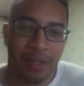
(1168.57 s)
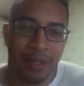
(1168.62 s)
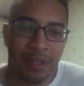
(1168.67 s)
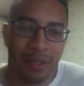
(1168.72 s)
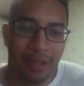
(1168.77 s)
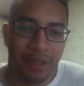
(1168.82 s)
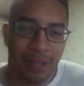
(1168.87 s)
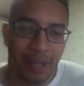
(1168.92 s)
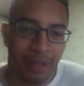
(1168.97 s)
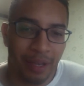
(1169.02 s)

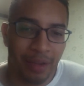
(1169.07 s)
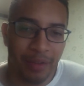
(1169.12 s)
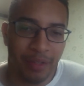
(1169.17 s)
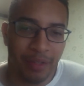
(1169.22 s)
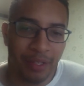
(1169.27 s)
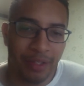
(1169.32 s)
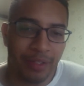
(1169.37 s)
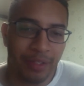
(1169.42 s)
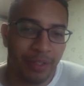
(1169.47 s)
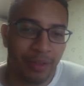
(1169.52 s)
hailed
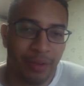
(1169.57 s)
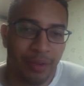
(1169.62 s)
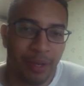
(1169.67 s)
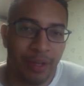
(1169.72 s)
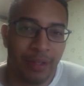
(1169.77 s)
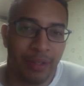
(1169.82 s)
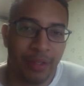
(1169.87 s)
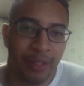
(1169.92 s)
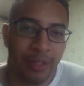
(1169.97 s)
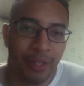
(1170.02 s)
as the
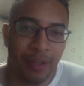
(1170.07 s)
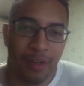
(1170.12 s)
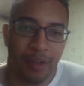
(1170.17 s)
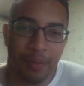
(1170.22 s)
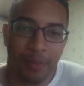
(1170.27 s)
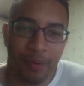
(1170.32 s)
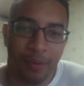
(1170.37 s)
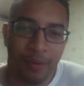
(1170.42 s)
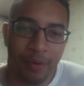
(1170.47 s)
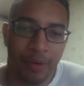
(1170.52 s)
greatest
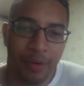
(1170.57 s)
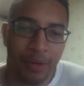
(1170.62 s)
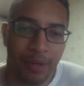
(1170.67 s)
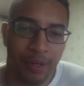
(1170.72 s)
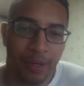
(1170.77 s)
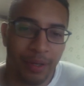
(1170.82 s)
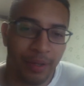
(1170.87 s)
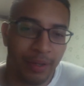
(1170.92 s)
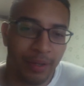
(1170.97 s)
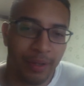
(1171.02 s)
airport
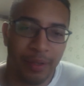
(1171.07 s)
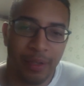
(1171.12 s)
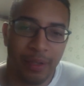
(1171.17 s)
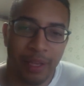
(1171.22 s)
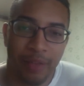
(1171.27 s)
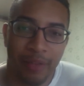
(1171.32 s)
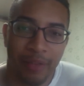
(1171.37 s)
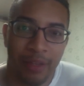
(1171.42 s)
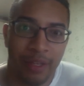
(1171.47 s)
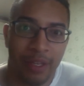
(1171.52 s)
in
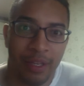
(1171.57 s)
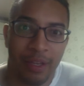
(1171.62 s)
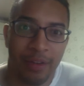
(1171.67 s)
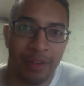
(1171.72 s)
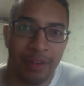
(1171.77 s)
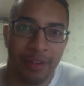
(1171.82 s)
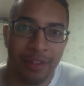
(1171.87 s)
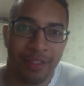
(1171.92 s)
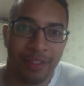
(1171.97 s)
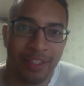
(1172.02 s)
11
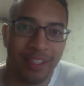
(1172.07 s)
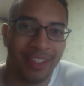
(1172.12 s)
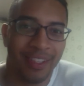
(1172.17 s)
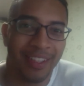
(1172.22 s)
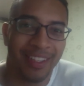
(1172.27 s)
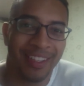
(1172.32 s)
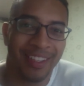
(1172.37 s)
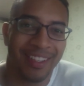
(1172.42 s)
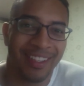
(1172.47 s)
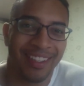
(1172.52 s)
years.
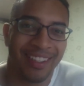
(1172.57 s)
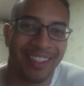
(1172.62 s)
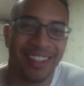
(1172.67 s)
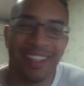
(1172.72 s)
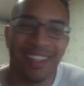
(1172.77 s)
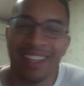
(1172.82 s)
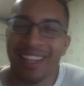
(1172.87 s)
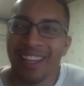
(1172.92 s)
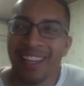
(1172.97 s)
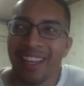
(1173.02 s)

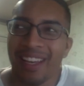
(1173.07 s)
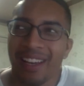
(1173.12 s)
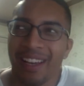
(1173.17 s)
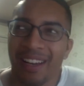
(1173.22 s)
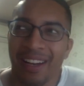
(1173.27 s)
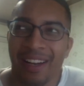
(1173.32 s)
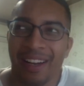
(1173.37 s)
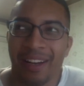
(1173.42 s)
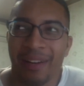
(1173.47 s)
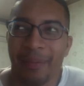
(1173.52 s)

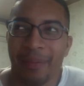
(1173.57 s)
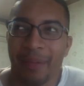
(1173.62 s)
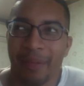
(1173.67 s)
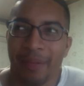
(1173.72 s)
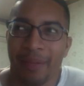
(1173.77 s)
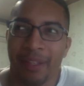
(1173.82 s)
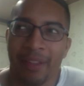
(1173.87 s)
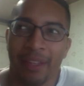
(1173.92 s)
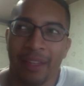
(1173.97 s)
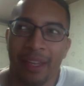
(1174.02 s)
I
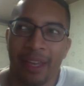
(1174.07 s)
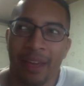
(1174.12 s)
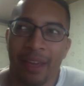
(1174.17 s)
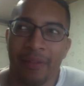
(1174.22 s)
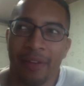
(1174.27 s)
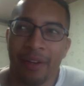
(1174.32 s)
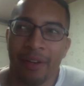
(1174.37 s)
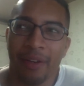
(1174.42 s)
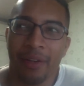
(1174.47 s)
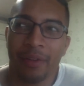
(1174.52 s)
mean, they have
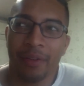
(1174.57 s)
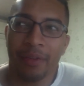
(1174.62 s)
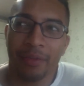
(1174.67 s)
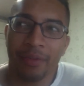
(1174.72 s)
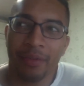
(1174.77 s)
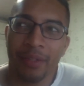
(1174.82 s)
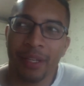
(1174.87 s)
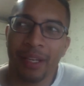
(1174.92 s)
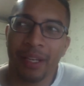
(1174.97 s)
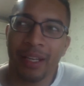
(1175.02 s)
their
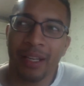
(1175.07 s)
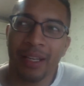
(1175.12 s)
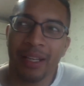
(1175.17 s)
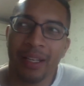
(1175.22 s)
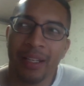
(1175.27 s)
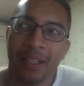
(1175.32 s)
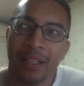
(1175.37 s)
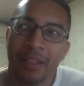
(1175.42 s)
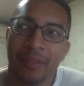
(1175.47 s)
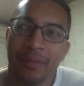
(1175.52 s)
own
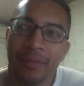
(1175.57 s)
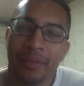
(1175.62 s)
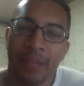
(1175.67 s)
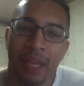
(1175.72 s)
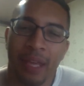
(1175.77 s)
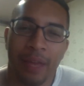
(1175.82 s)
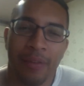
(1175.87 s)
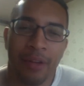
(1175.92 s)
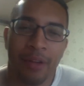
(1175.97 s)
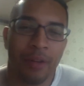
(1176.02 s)

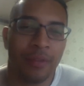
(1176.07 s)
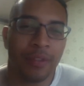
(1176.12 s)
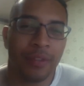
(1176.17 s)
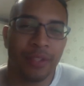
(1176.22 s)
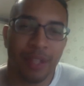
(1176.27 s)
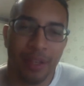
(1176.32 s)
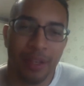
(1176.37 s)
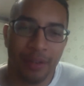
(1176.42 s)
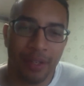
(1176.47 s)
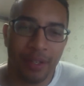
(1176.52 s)

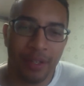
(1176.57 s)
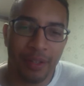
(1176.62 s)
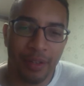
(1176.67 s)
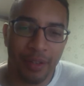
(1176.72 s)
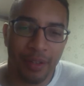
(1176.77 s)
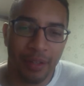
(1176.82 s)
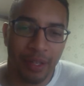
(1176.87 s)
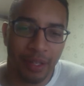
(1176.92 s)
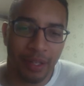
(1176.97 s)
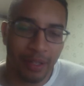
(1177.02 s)
sauna.
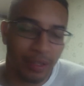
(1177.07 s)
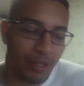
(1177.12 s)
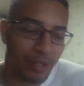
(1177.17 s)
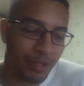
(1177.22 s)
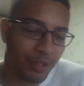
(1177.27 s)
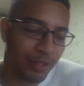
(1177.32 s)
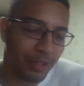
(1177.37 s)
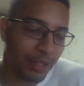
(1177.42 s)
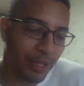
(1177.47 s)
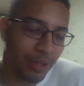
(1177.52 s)
Like you
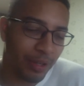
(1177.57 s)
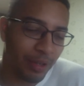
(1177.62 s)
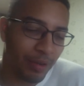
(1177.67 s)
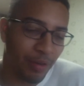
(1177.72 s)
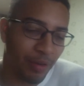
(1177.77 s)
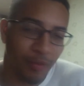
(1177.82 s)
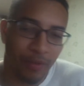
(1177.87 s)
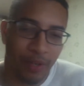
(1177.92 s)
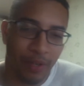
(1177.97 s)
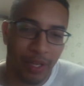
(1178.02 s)
can stay there
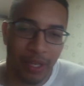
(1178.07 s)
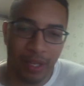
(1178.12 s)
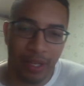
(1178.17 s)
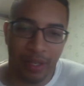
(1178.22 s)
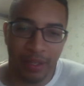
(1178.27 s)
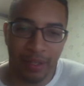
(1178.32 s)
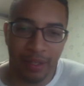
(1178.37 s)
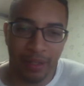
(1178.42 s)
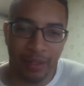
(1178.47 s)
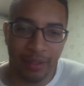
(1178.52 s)

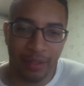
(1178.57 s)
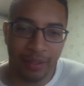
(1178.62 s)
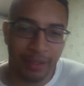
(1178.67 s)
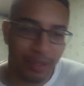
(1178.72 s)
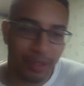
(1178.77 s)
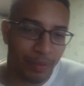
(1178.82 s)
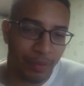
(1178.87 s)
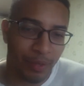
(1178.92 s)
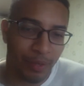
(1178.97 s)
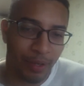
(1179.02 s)
overnight and
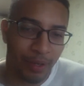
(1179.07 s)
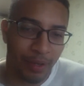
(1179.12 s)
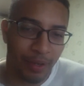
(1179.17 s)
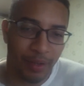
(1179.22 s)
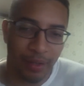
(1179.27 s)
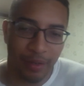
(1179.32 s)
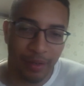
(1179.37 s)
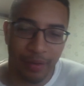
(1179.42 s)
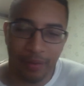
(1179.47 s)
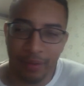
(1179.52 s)
sleep there.
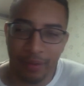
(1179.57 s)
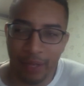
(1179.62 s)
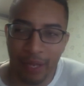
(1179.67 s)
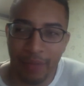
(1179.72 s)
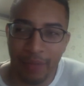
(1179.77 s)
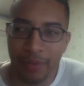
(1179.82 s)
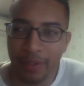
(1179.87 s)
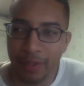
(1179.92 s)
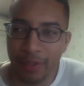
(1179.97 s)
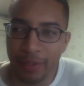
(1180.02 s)
You don't
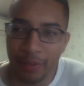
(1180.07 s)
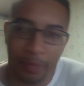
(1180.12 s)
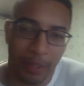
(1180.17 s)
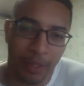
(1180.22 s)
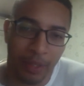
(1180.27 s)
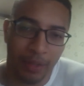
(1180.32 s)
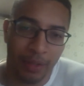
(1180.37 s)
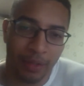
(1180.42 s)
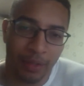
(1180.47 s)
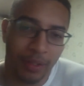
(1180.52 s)
have to
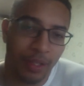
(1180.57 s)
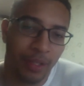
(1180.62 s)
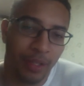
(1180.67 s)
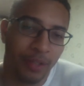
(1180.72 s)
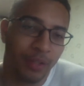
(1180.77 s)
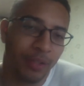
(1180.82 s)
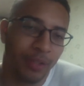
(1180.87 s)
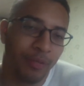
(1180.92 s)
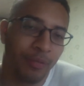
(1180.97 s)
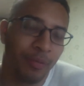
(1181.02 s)
spend
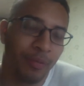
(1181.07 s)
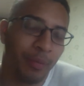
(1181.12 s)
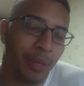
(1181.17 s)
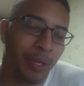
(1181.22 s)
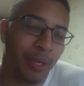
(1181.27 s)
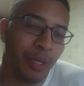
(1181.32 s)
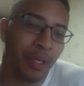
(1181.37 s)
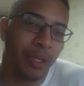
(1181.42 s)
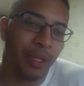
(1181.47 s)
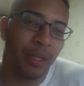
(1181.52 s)
tons of
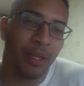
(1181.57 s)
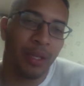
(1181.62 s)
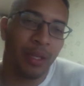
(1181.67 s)
money